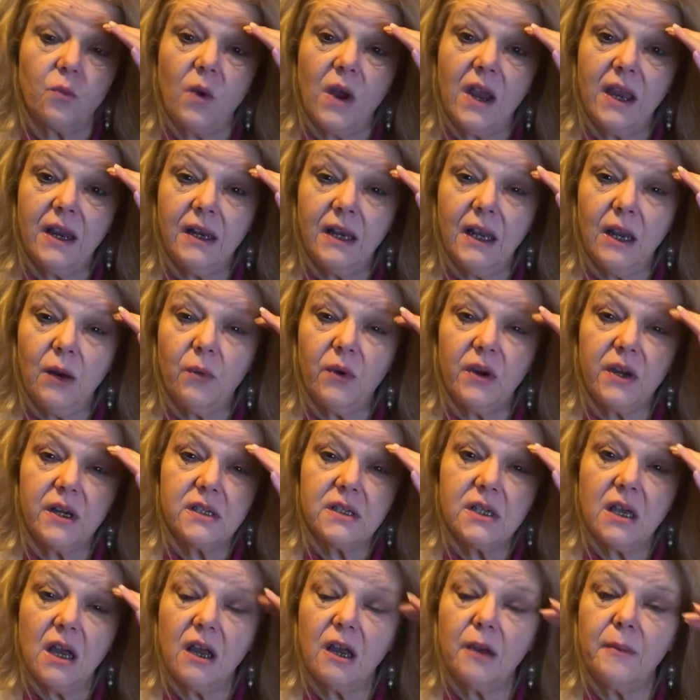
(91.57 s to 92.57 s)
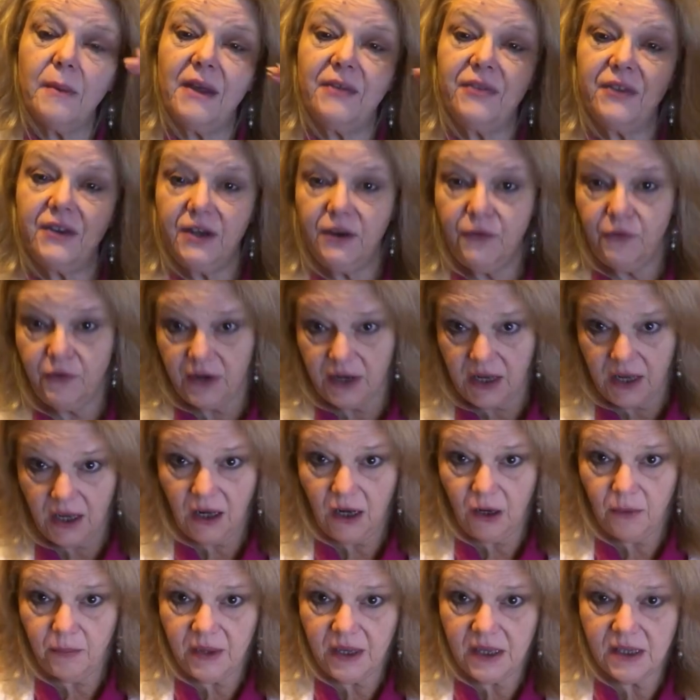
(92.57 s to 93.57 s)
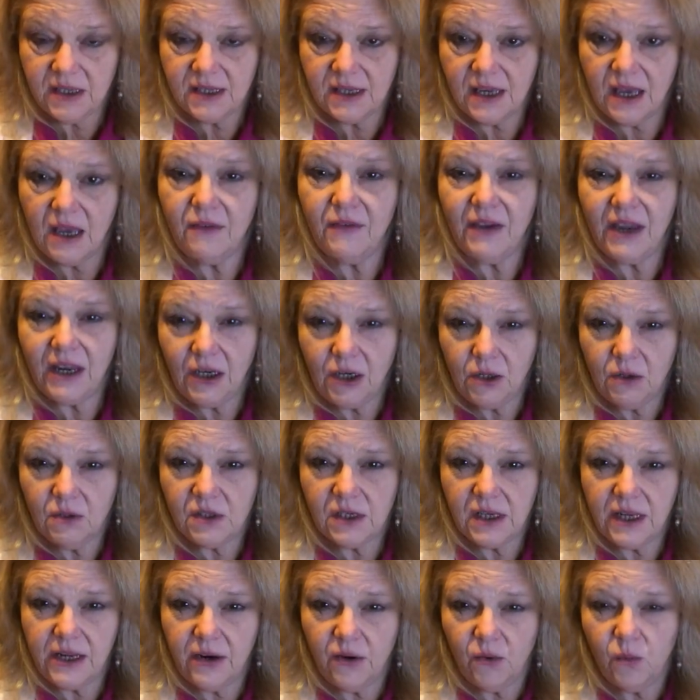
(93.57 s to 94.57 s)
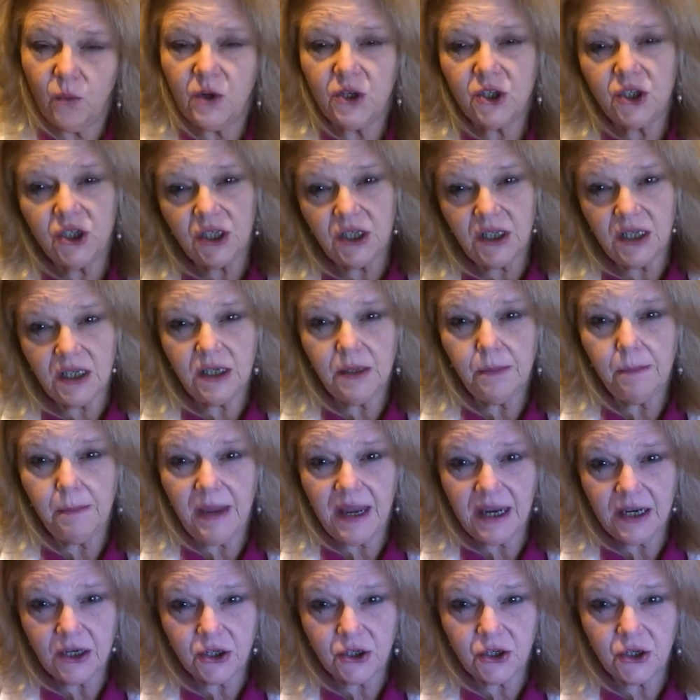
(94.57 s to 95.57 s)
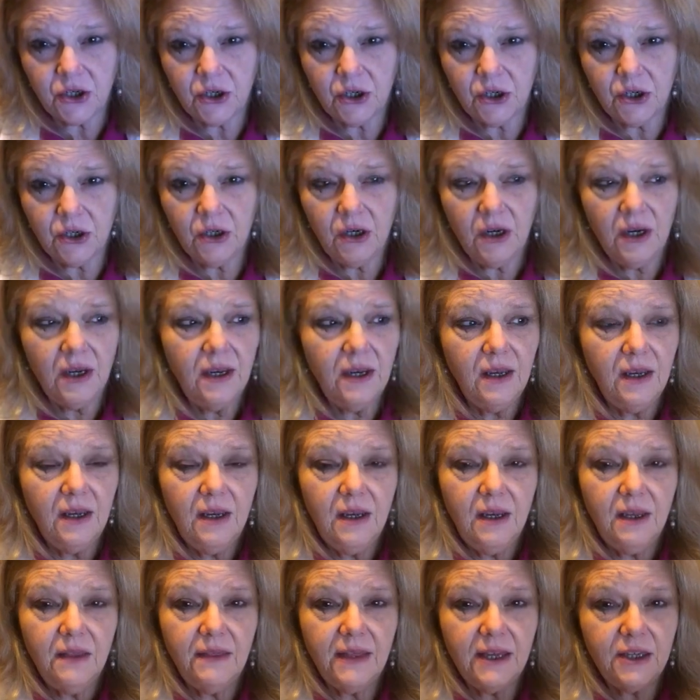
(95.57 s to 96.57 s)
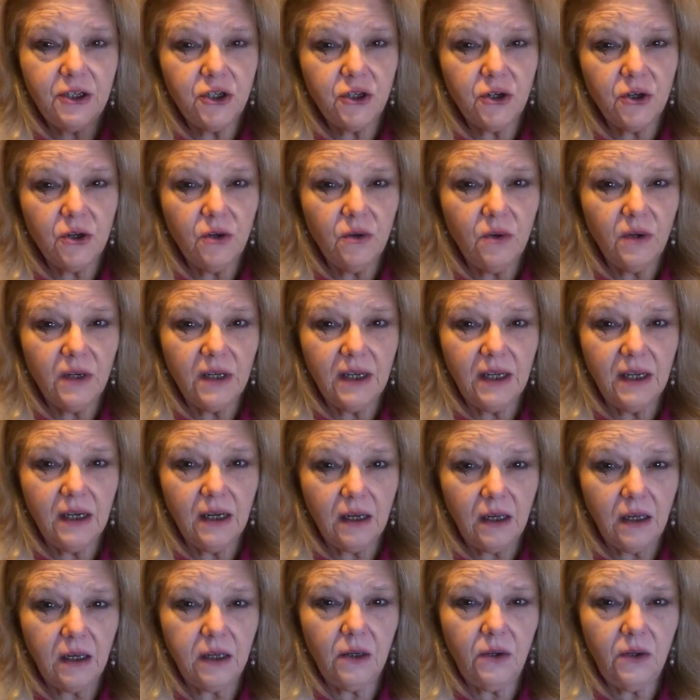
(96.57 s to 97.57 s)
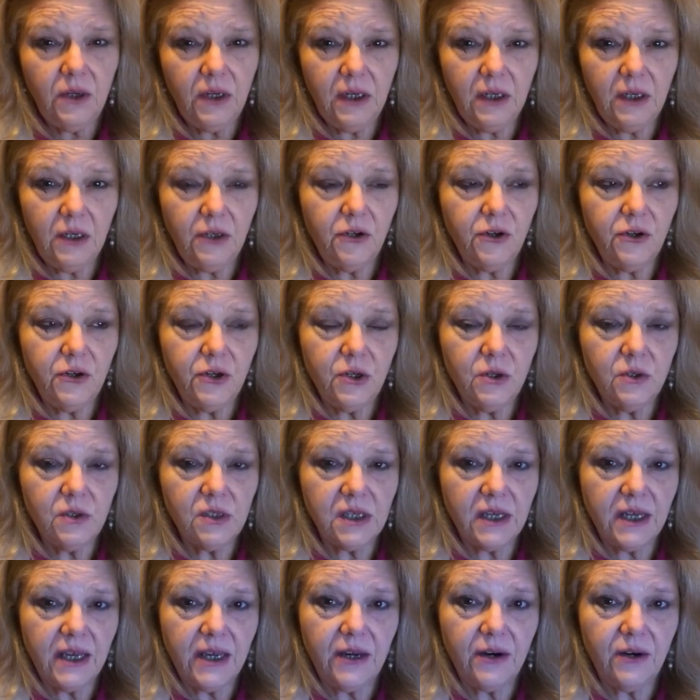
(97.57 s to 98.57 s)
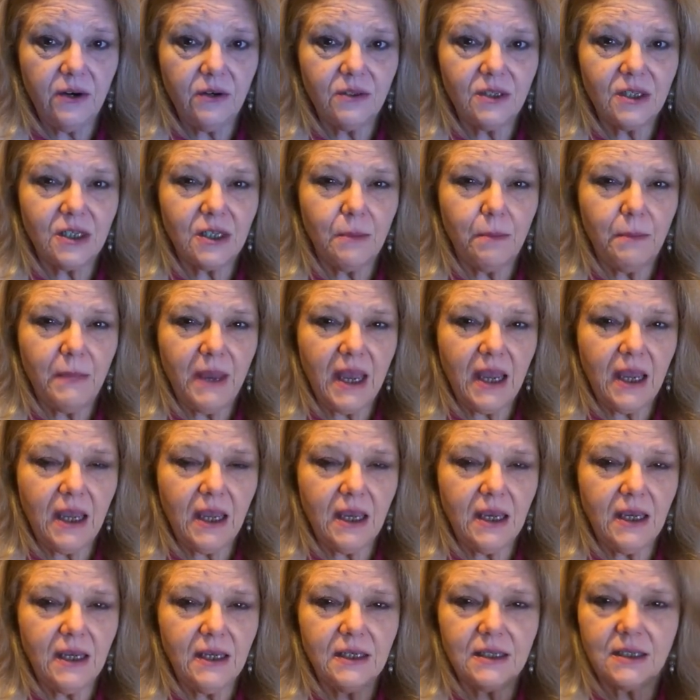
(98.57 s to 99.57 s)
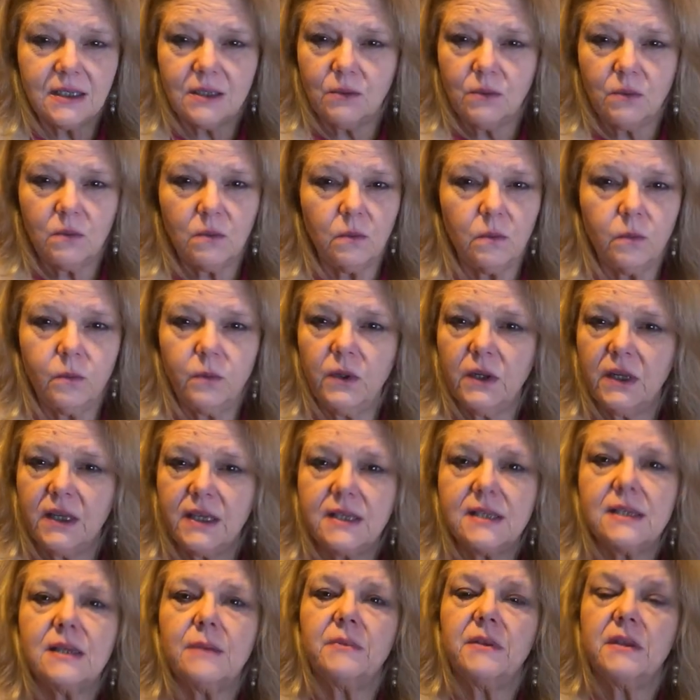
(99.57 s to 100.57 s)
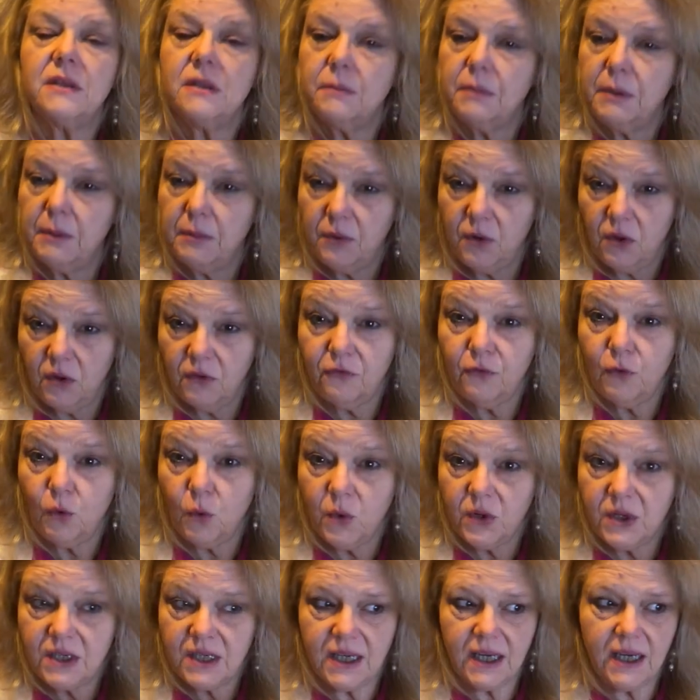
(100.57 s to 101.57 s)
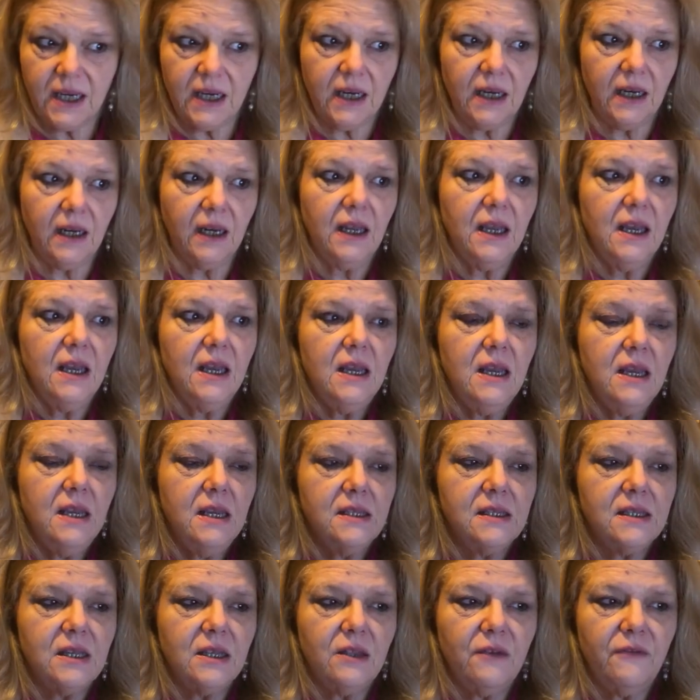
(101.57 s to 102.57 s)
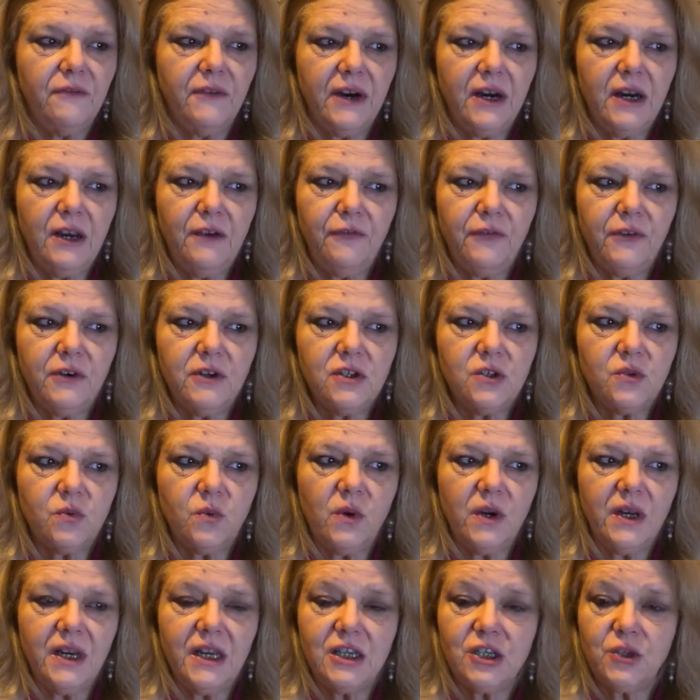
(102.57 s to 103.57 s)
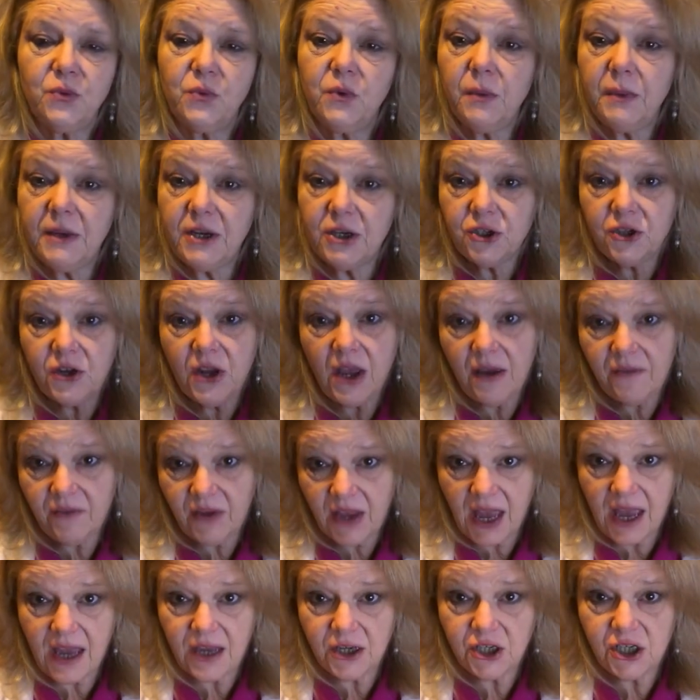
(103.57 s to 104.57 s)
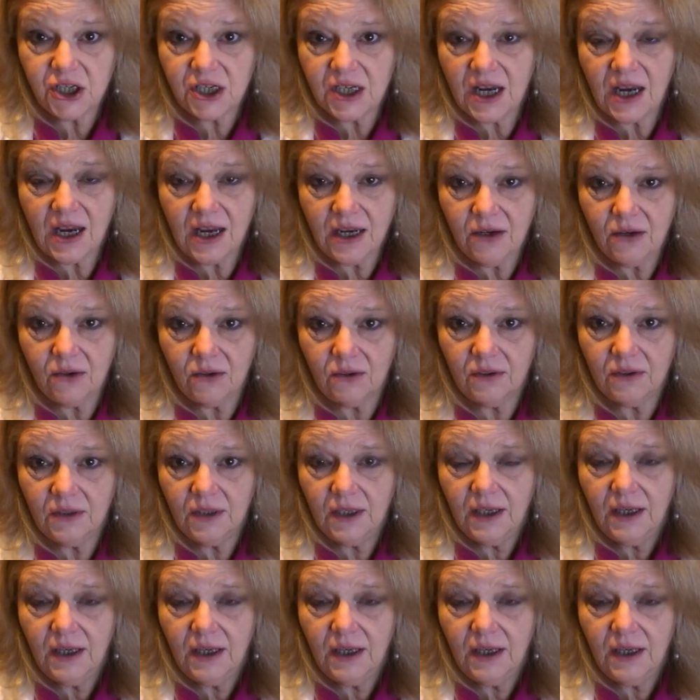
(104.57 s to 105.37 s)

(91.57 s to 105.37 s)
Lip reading: Right now we're going to talk about the different elements of a newsletter and what you need to make sure that you're including in your newsletter to make it really something that people look forward to getting. So the very first one is you want to make sure you have a catchy title.